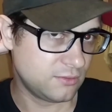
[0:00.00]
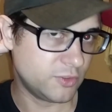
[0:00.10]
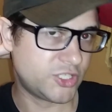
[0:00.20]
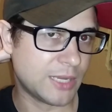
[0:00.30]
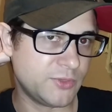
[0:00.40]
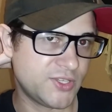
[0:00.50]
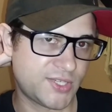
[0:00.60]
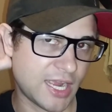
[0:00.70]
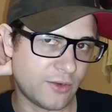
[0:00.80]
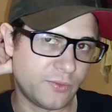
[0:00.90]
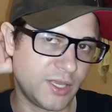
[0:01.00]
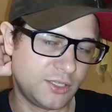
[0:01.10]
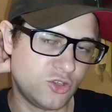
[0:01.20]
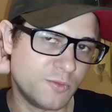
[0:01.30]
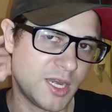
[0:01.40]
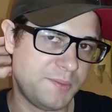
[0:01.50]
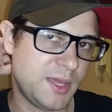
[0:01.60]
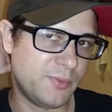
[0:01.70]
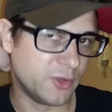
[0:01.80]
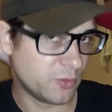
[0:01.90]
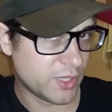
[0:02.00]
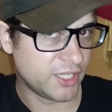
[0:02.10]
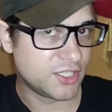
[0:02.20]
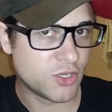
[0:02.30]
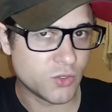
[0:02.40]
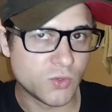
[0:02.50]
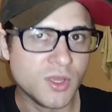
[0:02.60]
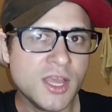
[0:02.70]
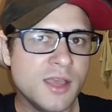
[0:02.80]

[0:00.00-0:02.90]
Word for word: which I'm just, I don't think too many people are willing to do.